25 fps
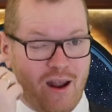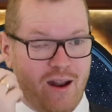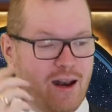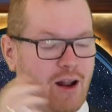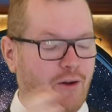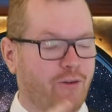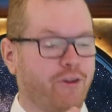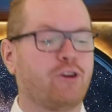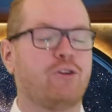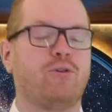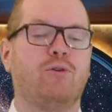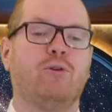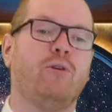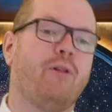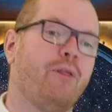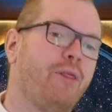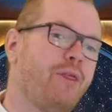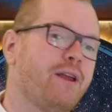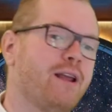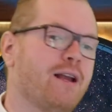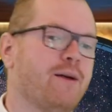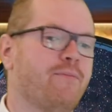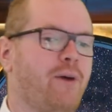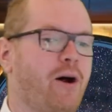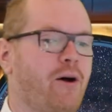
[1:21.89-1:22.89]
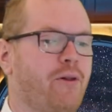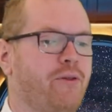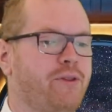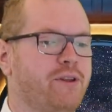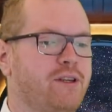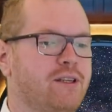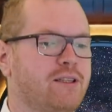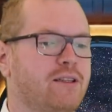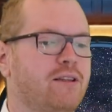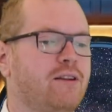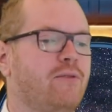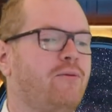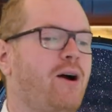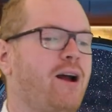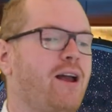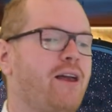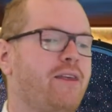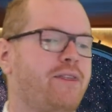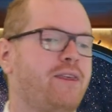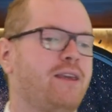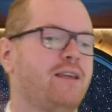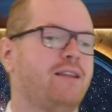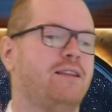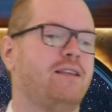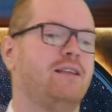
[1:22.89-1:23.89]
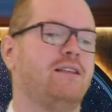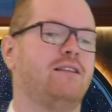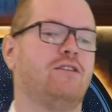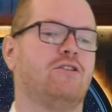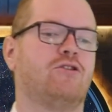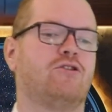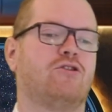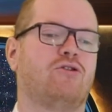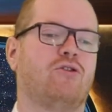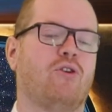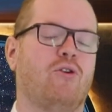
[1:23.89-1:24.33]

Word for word: Now, the cool thing about these, and the why I think these are